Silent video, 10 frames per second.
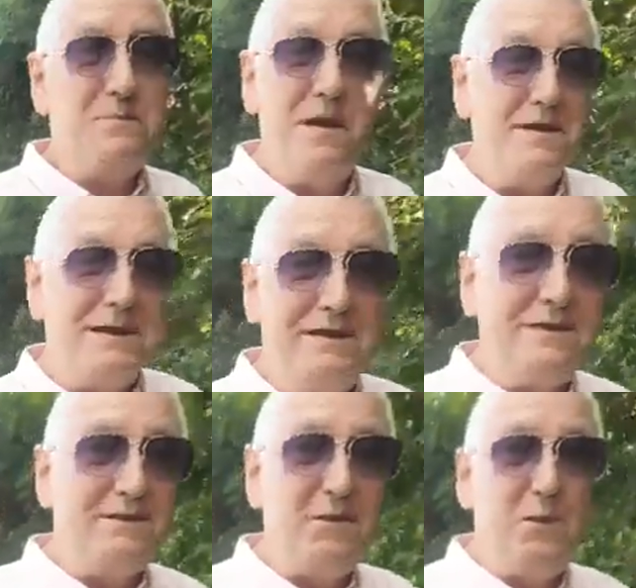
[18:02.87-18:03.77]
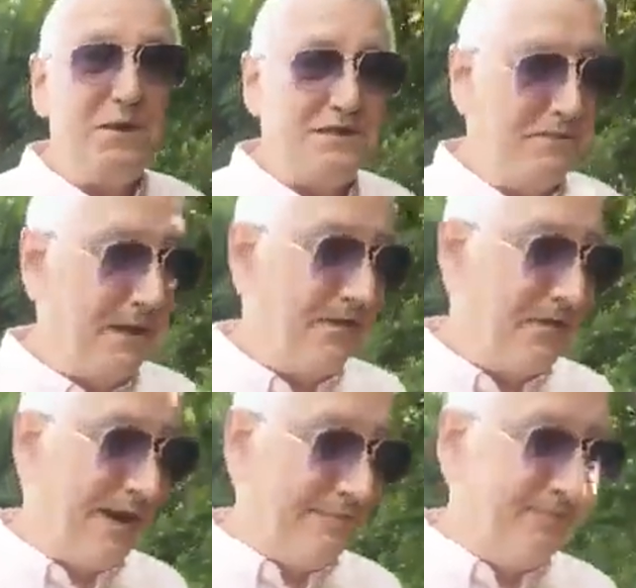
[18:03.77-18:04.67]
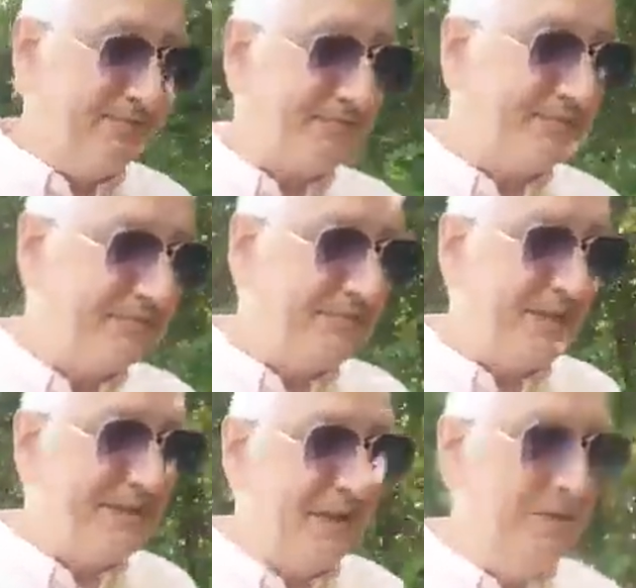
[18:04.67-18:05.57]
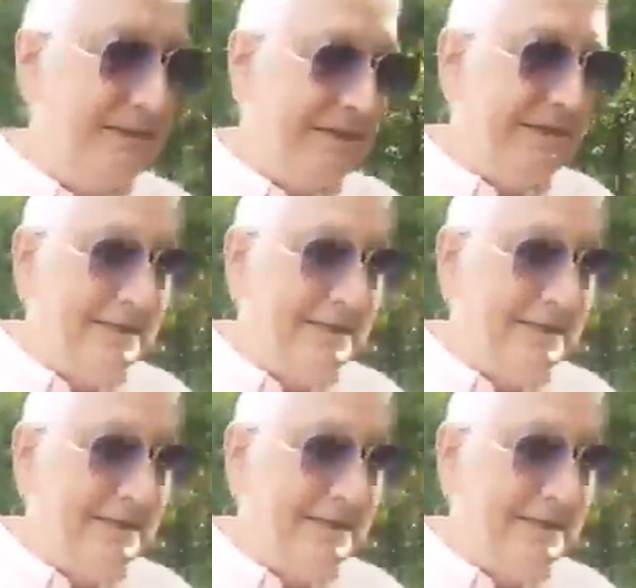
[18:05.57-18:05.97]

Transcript: how to market. There's no question about that. So